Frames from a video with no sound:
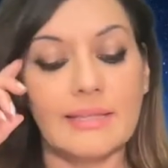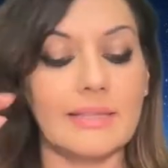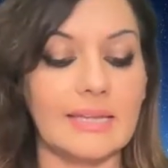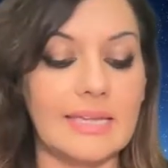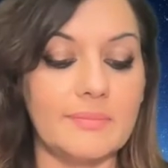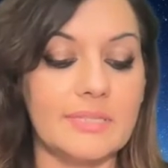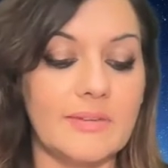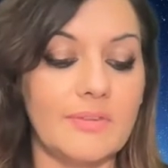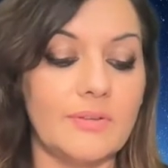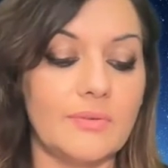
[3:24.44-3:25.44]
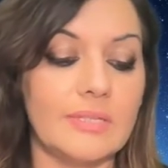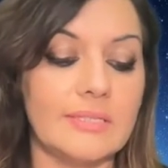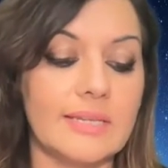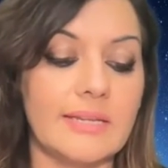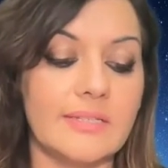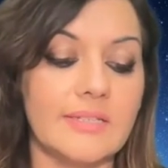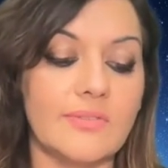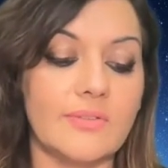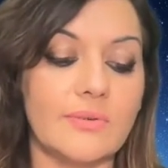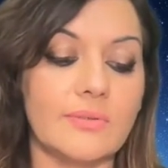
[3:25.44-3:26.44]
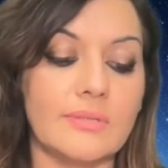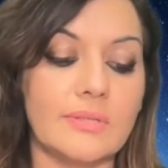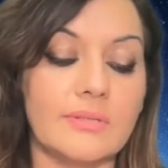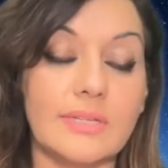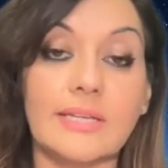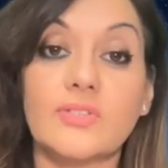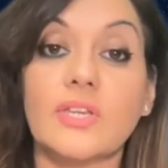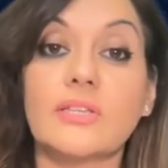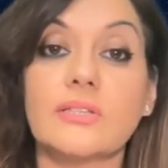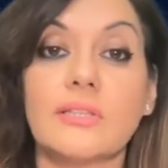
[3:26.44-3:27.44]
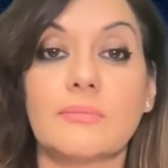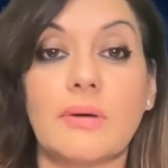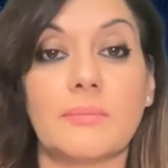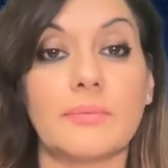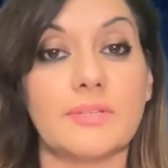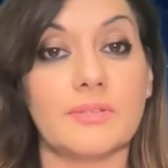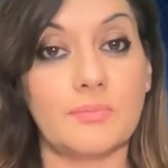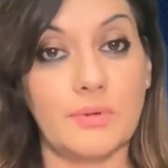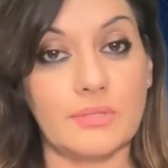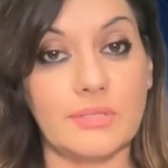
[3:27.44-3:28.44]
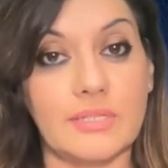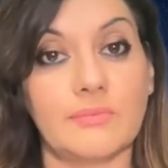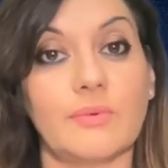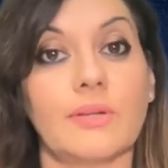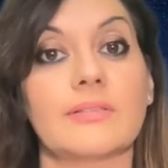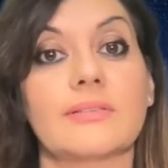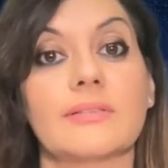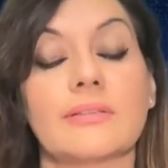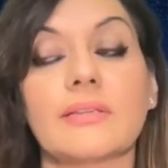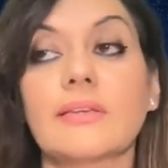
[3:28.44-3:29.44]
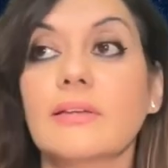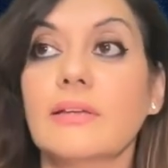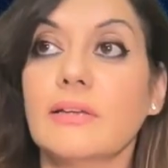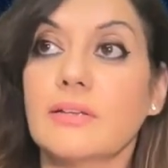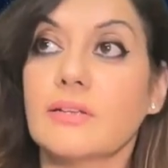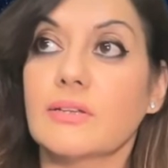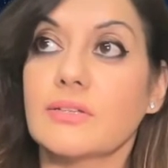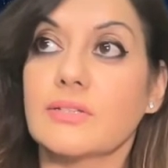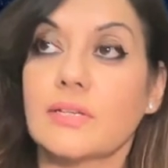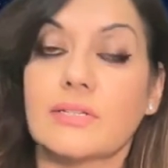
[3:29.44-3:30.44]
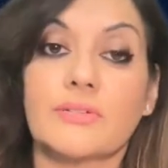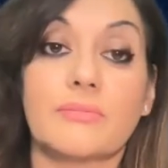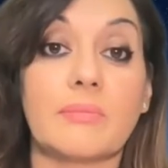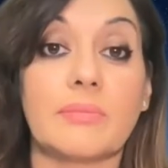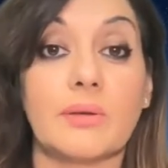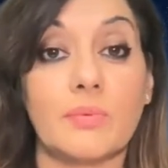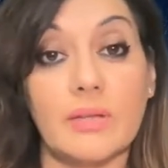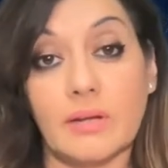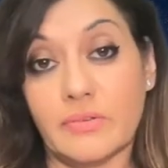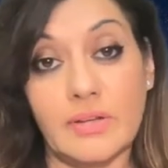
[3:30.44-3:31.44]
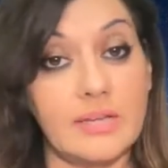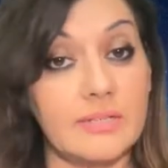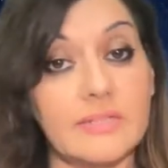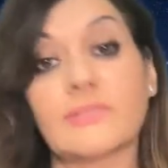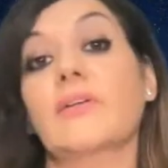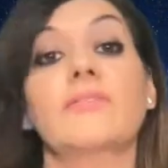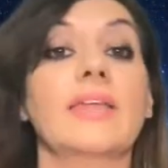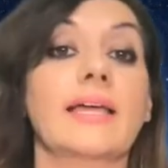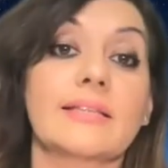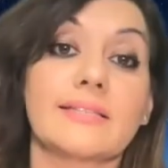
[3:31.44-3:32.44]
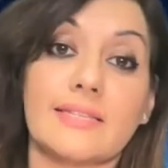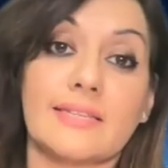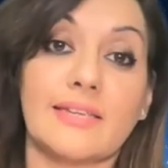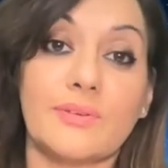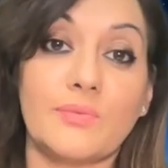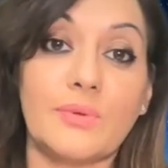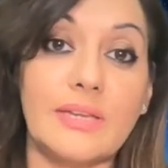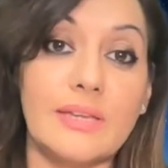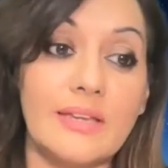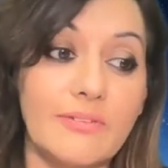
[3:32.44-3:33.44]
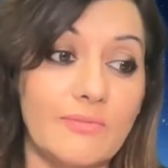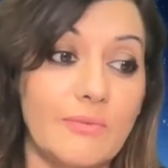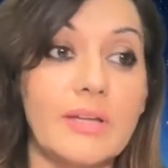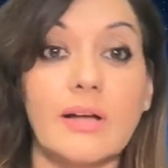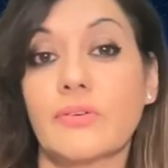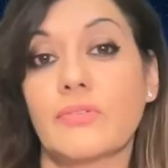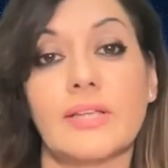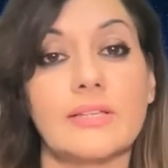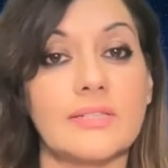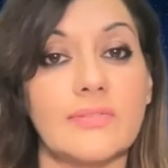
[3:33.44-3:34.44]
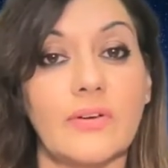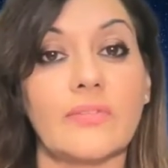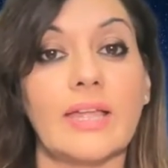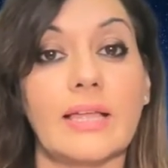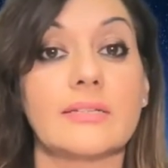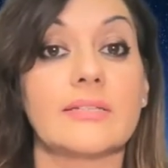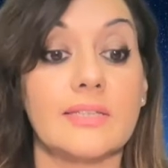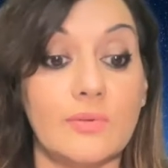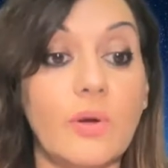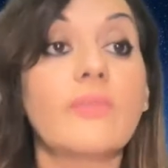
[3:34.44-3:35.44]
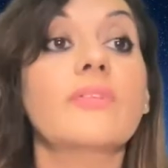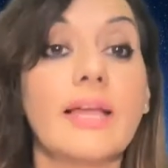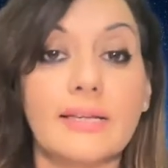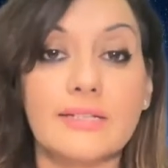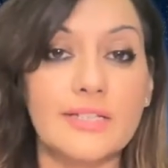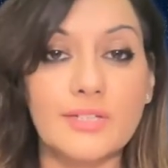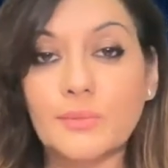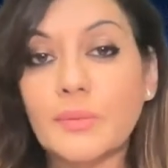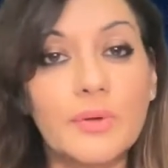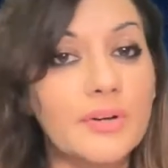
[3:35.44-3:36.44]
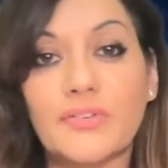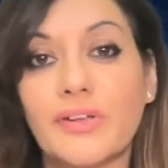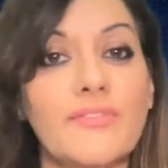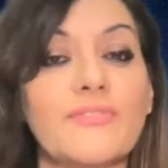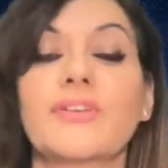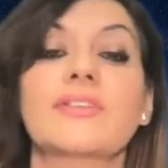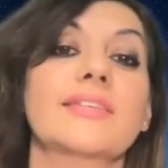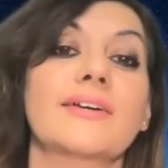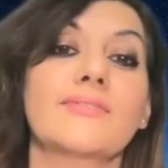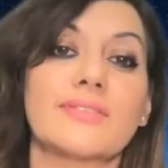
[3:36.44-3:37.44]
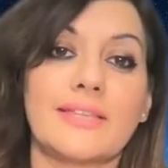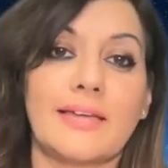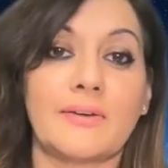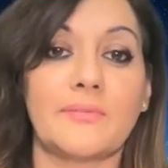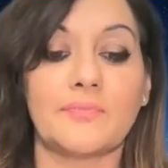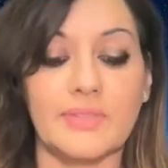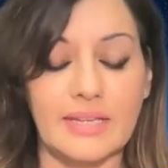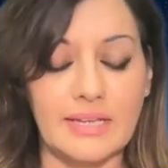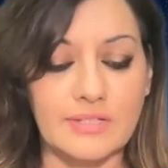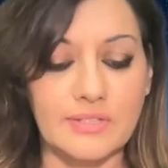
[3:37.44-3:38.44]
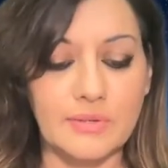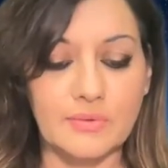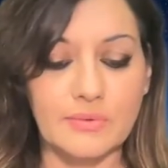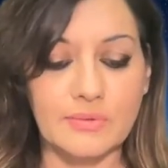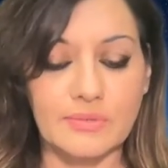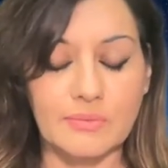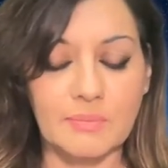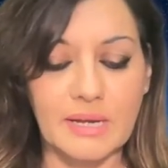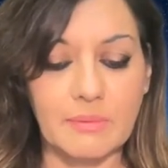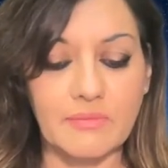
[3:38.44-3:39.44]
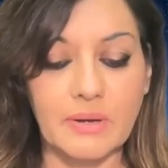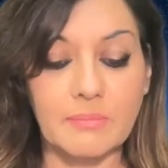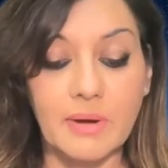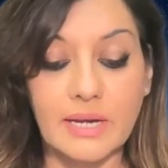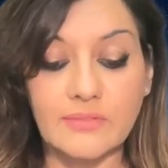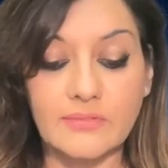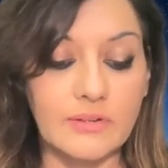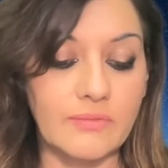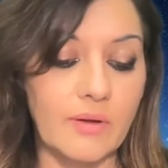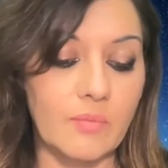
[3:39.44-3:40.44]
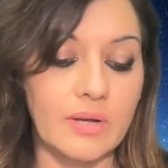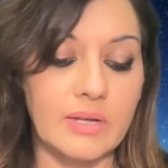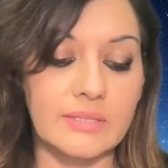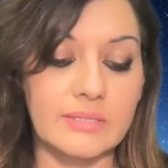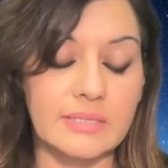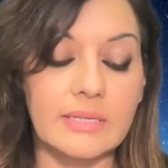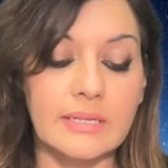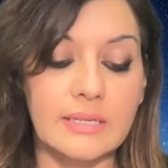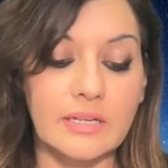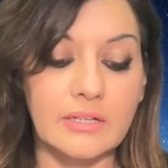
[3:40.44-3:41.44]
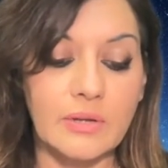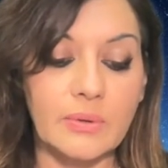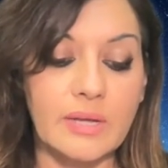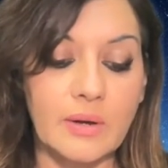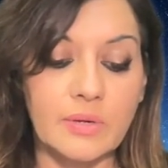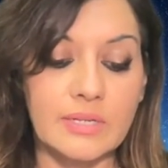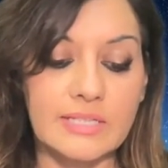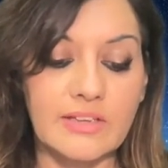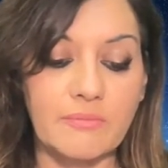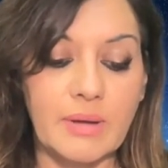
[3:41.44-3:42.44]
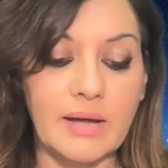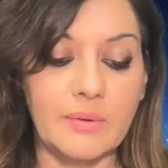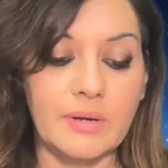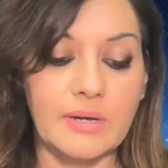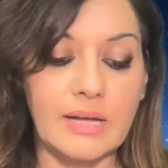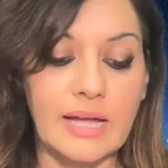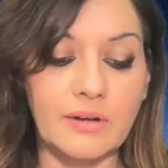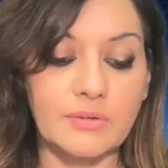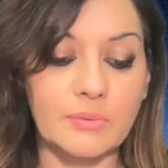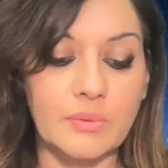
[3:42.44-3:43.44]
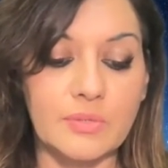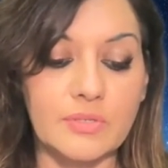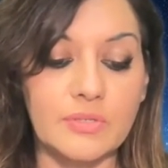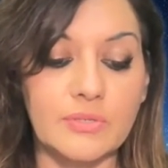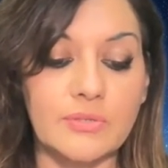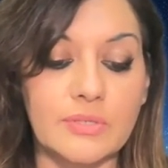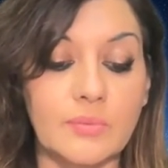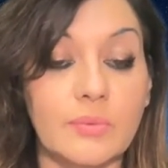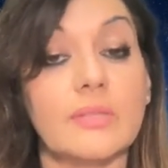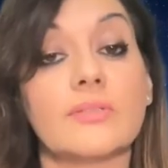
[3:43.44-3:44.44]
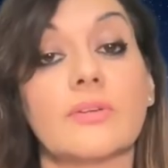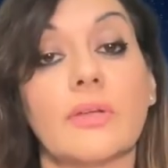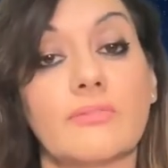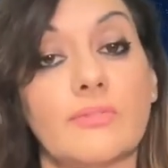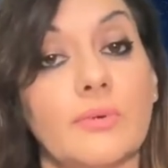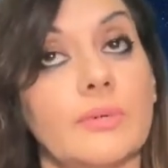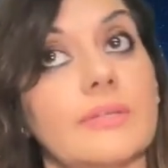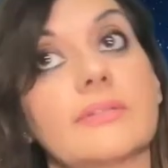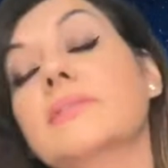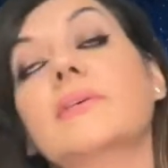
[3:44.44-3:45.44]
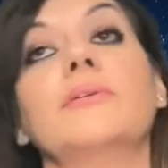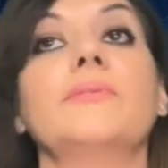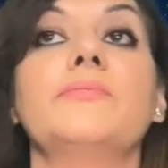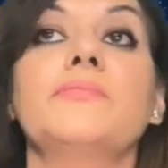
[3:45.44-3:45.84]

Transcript: that keeps giving you all these negative thoughts, and changing them up into positive ones, and starting to remember that we are creators of our reality. And if we are creators of our reality, what reality do we want to create for ourselves now? And so becoming very mindful of our words, knowing our words have power. How do we want to use our words going forward? So